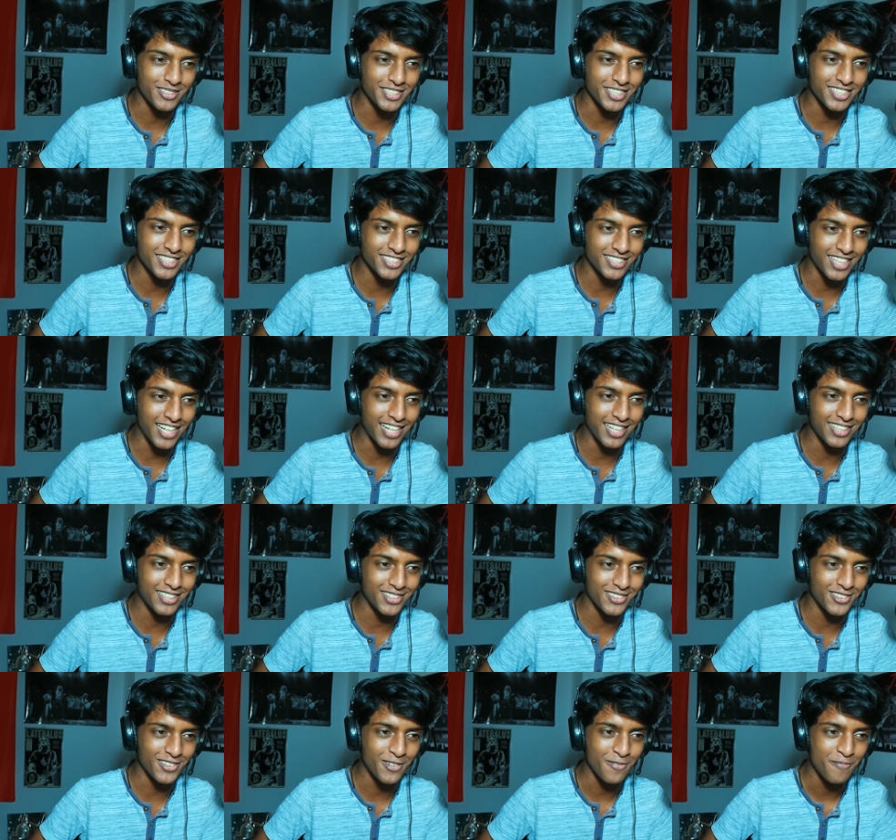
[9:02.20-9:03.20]
just trying
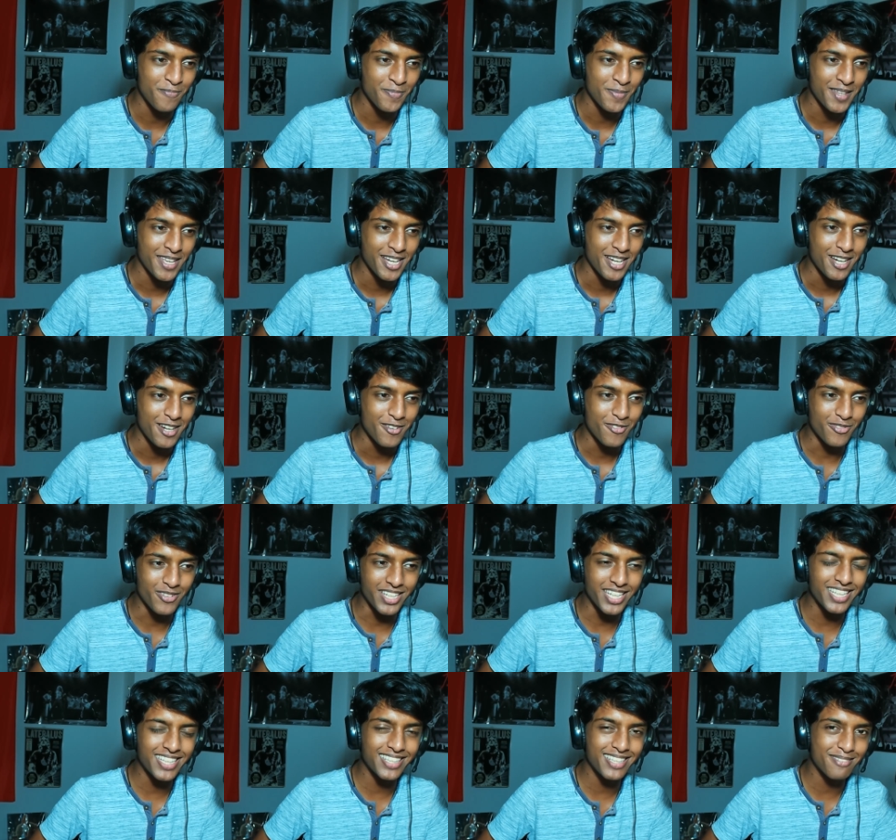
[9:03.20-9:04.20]
to
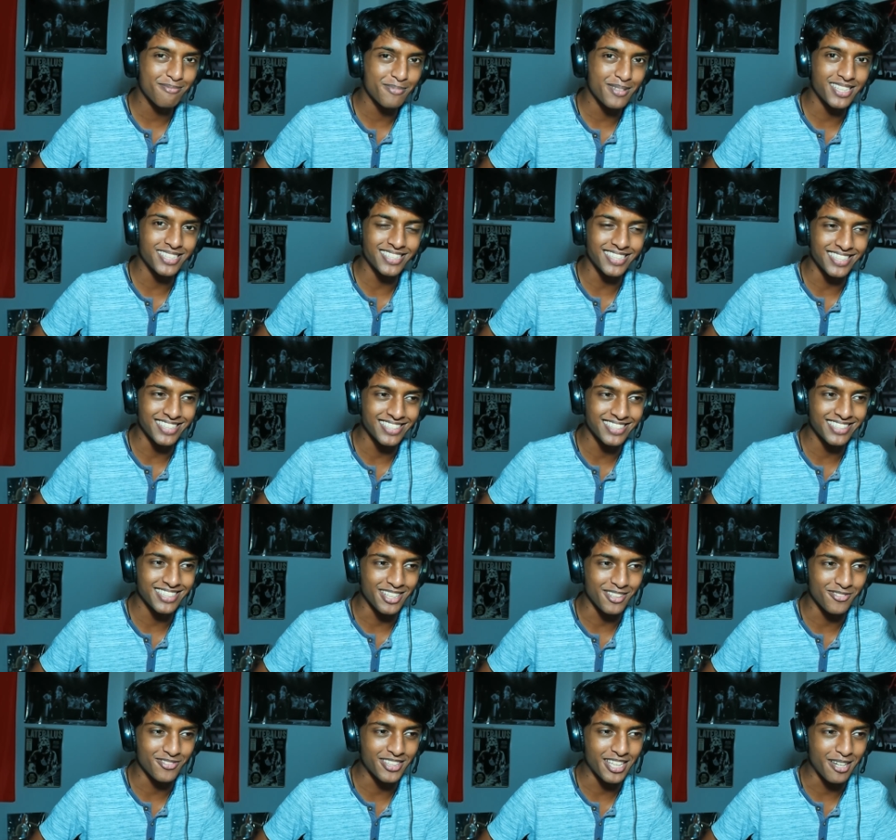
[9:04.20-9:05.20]
feel the presence
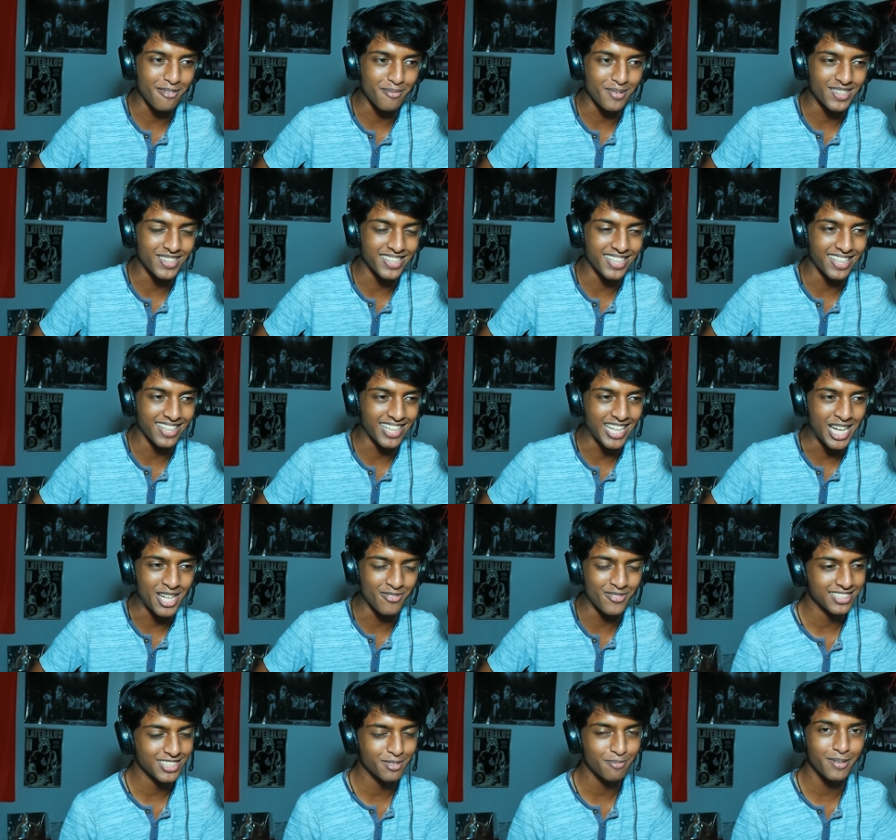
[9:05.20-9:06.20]
of them in their
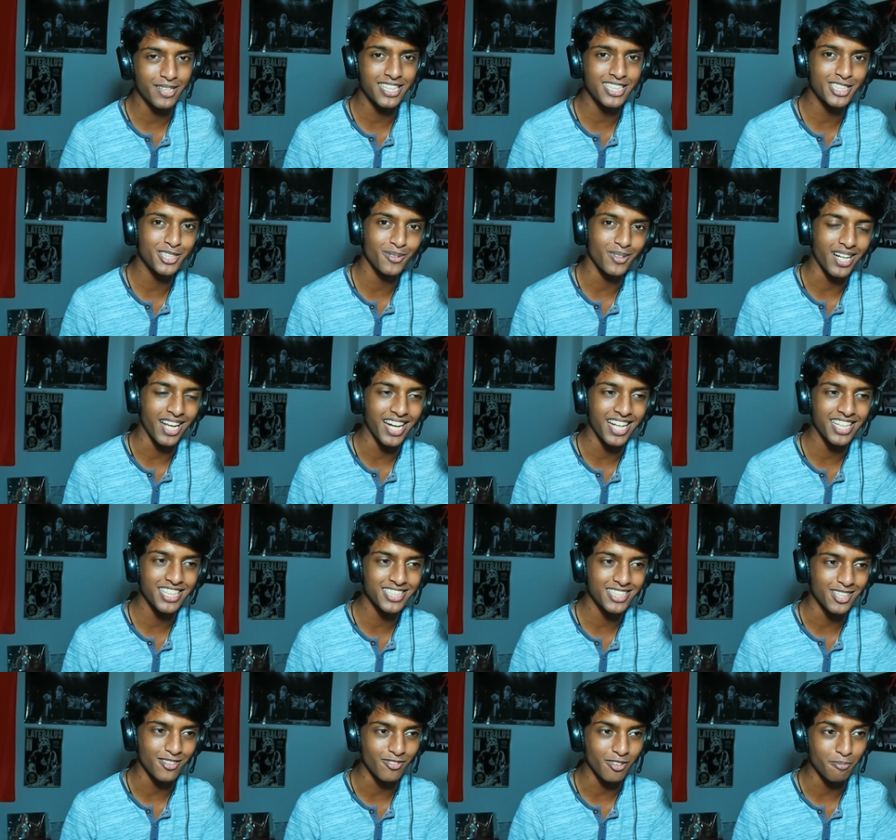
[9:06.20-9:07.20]
life the spiritual
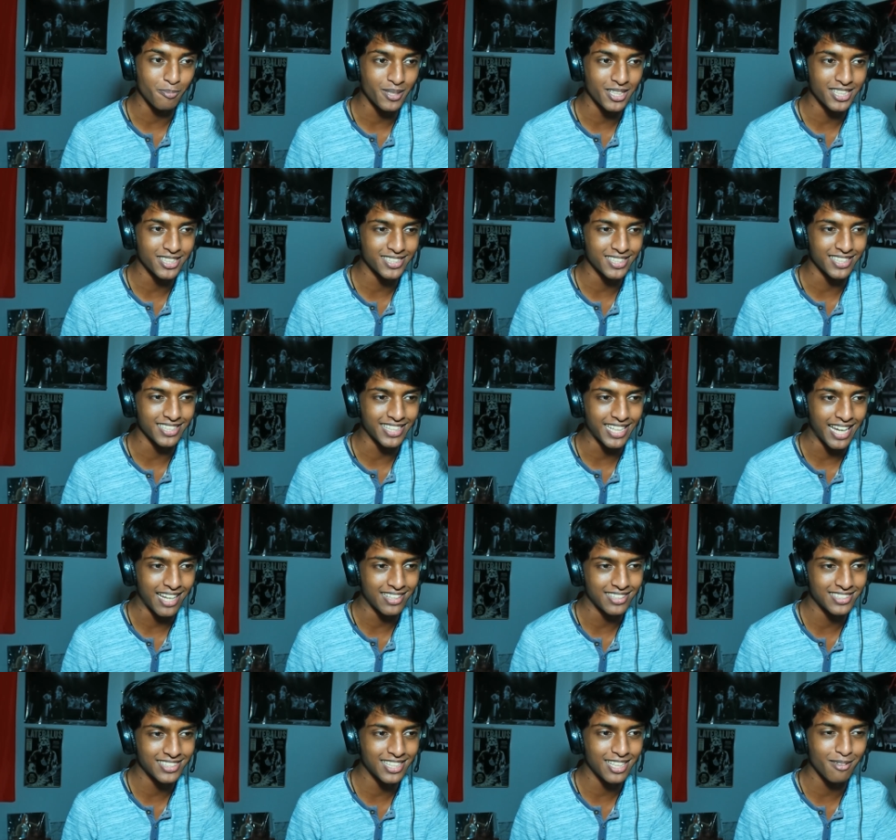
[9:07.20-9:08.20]
energy of a person
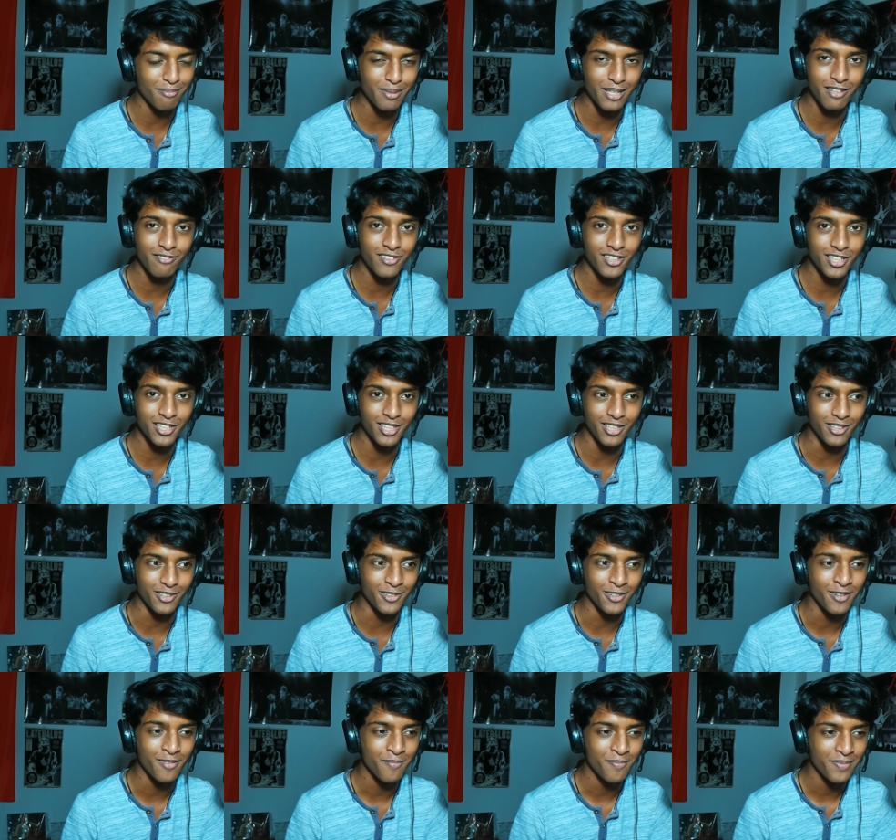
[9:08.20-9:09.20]
can still be with
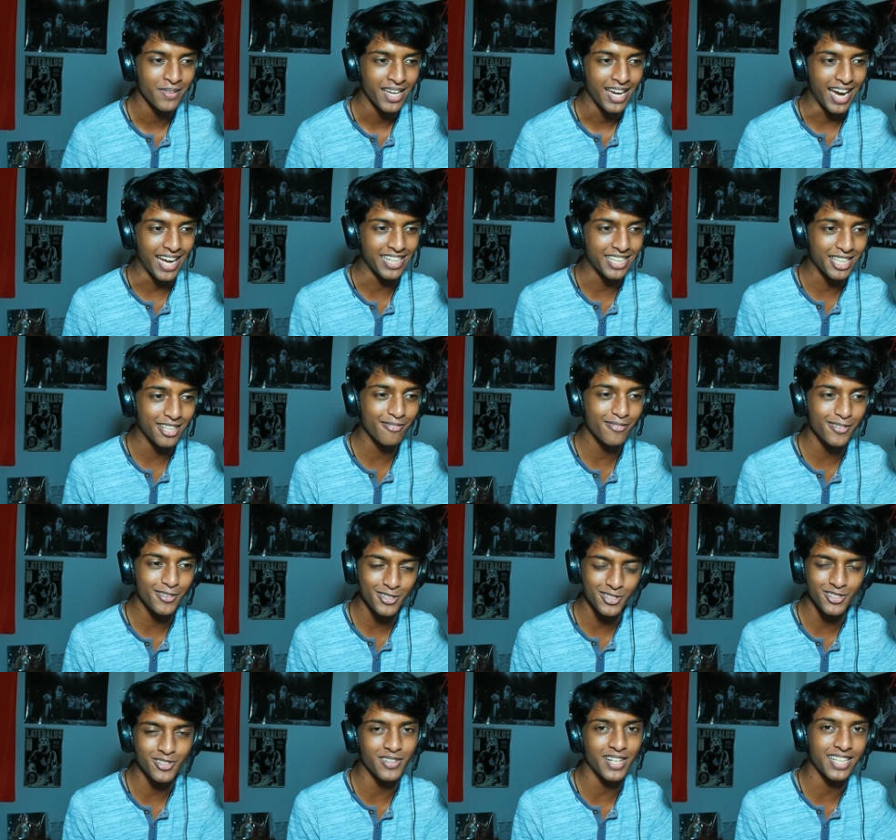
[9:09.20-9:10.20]
you and give you
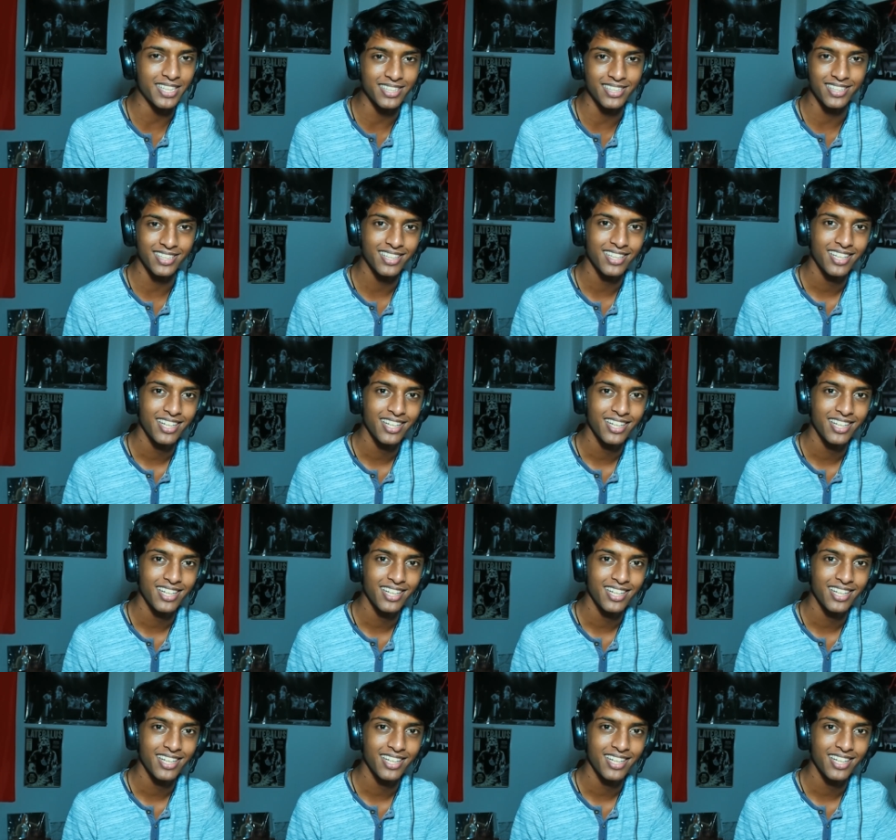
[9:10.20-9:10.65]
strength